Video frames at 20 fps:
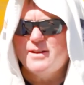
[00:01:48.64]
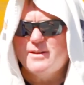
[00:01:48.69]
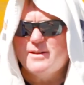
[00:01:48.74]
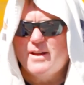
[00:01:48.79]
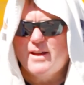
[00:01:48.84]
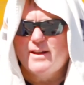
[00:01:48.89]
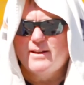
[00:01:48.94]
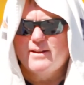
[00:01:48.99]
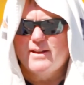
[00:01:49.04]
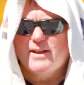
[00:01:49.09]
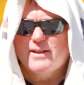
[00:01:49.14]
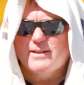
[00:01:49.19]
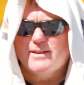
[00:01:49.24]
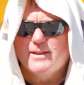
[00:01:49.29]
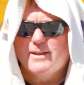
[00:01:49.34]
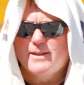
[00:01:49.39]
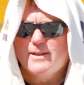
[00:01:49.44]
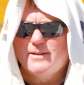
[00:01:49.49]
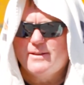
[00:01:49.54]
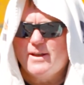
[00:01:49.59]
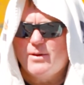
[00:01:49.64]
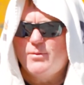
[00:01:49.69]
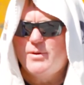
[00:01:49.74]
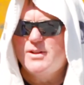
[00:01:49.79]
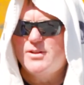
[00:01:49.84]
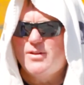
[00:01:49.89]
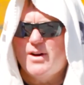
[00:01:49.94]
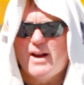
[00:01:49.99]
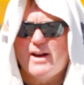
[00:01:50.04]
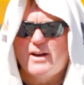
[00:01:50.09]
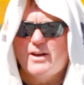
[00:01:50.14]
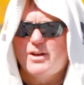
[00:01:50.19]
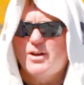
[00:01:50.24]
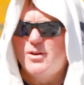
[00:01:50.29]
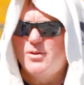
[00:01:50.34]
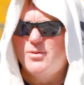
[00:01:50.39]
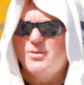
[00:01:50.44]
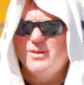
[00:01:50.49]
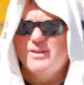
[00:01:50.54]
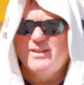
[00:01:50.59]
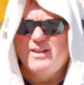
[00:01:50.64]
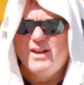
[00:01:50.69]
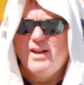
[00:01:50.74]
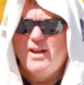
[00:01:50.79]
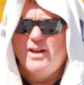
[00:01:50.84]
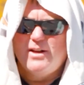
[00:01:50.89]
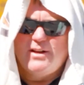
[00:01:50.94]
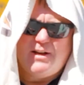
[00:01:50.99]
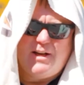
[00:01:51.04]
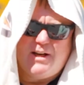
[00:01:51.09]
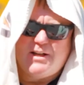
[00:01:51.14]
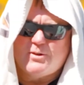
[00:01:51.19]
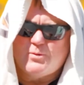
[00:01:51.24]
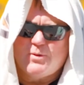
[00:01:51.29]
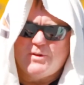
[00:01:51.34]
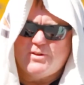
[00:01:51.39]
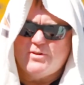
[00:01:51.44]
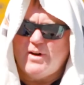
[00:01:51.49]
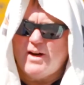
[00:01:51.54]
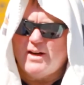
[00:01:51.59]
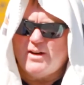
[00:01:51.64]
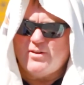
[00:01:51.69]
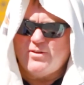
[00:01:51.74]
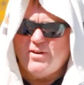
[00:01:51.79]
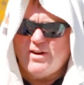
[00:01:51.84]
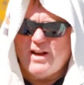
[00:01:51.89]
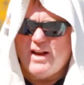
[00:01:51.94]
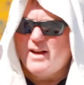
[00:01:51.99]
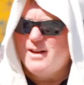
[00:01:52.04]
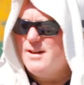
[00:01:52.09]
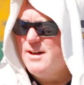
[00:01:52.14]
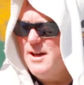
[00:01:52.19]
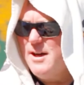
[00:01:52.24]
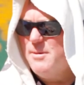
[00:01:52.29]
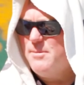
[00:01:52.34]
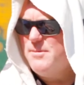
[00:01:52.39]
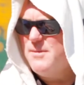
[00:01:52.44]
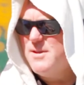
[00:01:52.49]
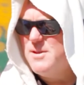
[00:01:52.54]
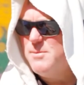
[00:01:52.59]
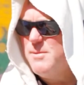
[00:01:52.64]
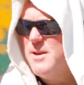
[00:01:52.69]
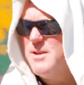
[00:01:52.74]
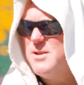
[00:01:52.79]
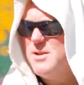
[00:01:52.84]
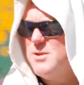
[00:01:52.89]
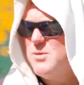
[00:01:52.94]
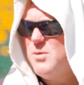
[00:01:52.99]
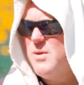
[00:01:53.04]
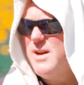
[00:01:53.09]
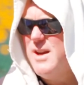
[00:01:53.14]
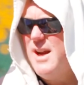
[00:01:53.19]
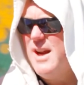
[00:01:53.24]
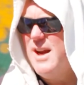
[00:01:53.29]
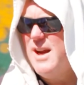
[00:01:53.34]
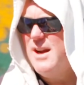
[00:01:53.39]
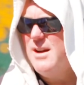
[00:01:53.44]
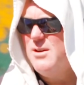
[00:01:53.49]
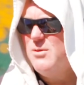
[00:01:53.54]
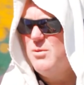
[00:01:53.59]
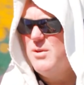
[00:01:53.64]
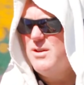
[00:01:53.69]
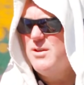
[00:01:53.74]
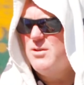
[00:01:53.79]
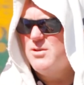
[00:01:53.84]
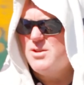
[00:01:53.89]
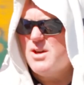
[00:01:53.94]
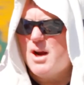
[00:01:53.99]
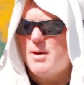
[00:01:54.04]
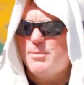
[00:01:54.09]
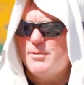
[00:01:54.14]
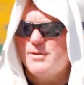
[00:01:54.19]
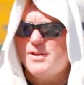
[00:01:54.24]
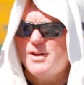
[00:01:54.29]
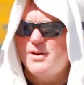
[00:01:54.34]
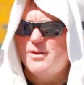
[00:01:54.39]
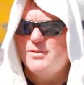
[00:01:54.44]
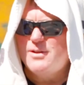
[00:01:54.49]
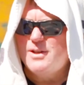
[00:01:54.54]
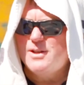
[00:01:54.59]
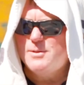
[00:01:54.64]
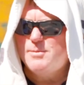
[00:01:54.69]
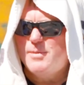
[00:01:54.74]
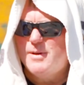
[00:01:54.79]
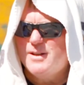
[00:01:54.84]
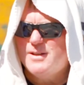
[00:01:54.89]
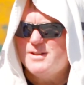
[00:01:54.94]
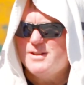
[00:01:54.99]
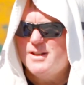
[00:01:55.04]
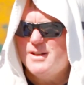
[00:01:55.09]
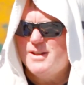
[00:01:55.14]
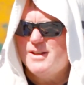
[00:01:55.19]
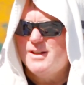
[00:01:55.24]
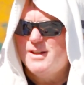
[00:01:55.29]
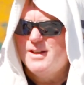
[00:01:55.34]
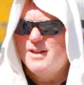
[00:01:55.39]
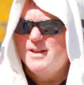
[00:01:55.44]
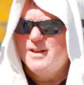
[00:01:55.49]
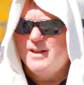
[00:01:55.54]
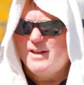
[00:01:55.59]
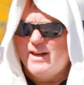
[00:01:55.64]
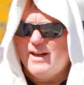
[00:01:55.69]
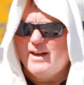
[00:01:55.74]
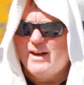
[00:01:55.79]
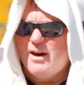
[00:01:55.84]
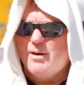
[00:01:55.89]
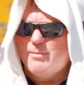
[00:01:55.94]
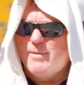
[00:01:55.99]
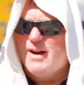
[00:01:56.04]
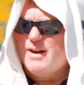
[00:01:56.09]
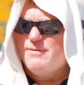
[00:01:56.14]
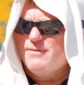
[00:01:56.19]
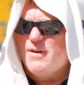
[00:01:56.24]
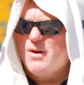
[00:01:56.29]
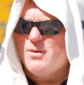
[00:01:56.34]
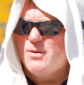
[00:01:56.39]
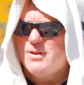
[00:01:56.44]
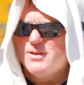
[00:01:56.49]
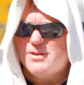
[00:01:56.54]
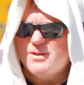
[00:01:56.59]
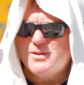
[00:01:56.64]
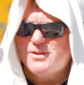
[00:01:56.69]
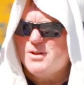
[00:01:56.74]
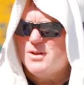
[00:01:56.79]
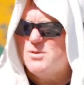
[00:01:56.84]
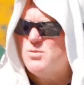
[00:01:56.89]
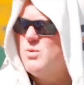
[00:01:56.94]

thing that uh, that we try to do. And yes, we try to create depth as much as we can when there's opportunities. But uh, again, our main focus is just